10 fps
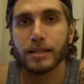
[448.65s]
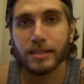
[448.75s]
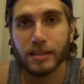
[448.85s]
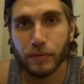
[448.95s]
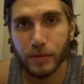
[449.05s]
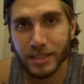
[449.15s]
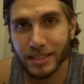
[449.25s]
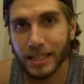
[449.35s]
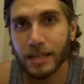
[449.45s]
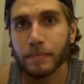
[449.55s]

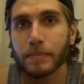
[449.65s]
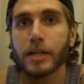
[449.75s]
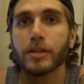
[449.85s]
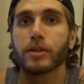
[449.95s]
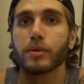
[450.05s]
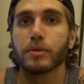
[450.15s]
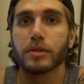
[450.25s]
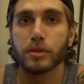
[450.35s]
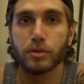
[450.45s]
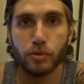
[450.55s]
self-esteem issues,
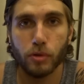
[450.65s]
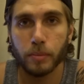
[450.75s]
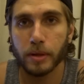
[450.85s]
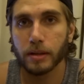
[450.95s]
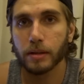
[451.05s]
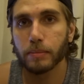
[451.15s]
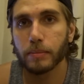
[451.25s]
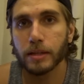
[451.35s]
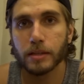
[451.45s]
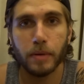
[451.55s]
the trauma, the
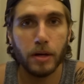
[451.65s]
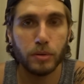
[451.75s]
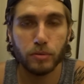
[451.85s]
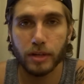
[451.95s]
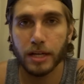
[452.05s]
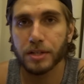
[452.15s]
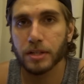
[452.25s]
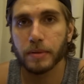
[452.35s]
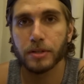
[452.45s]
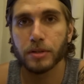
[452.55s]
interpersonal
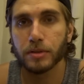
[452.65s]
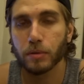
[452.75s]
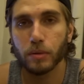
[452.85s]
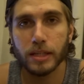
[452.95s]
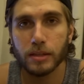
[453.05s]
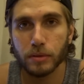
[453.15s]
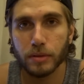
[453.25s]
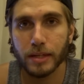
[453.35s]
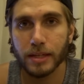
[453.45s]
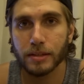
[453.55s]
relationship issues, and all these sorts
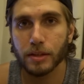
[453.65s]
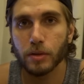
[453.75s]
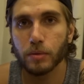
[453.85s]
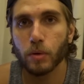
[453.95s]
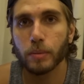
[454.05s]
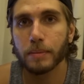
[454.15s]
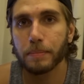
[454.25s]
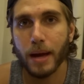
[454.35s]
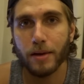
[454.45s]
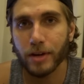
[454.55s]
of things that you normally
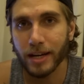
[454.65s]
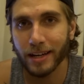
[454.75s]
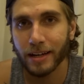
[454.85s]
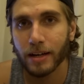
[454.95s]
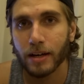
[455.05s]
bury,